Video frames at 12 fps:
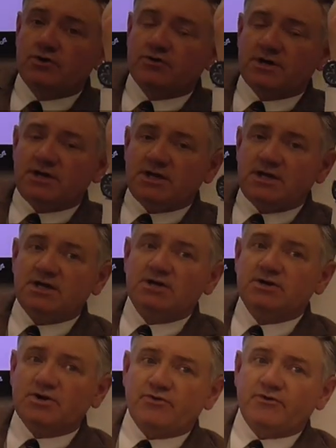you can
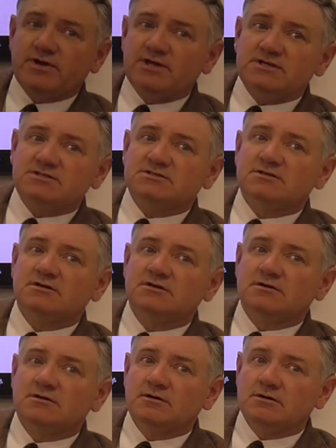increase
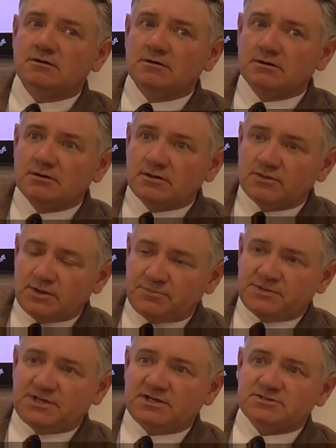the
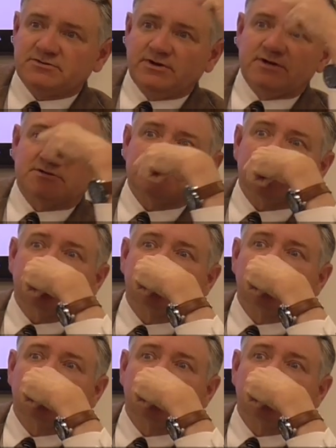potential energy?